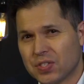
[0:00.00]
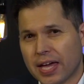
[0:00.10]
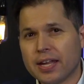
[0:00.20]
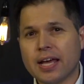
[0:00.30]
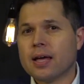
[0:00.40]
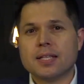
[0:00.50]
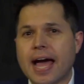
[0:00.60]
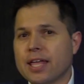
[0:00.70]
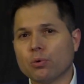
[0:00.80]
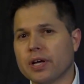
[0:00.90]
that
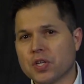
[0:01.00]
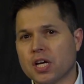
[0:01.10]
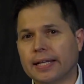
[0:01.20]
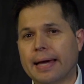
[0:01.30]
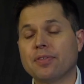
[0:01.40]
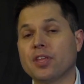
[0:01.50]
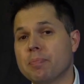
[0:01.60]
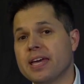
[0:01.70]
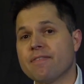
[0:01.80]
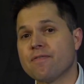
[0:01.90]
Daniel doesn't claim that there'll
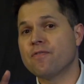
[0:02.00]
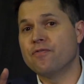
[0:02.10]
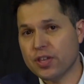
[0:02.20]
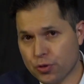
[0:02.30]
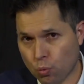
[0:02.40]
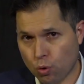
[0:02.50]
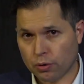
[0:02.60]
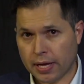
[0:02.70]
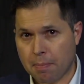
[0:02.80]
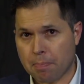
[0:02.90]
be a fifth world
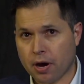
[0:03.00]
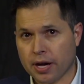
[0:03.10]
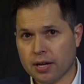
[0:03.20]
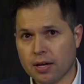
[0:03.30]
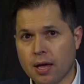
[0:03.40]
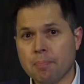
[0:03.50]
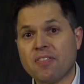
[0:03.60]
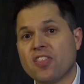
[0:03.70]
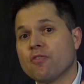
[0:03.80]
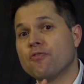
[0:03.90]
empire, but
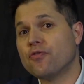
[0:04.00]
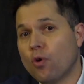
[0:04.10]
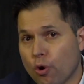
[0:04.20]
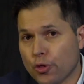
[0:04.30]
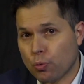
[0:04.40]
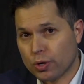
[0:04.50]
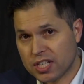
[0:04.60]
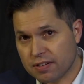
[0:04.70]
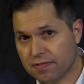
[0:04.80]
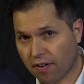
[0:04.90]
that the fourth would
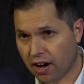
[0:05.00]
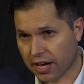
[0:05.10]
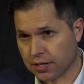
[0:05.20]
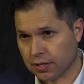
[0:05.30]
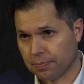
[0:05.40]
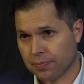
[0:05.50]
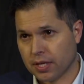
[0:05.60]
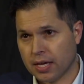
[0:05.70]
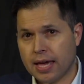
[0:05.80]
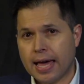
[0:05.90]
divide.
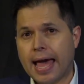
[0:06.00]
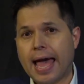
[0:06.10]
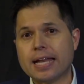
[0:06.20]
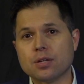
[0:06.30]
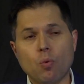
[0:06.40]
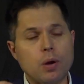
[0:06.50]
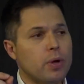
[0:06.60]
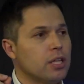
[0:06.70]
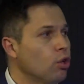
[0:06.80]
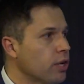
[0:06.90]
And when we
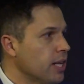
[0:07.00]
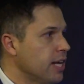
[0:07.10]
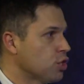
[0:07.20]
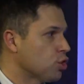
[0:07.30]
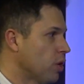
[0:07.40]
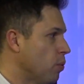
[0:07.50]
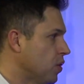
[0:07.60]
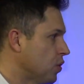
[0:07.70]
look at history, we see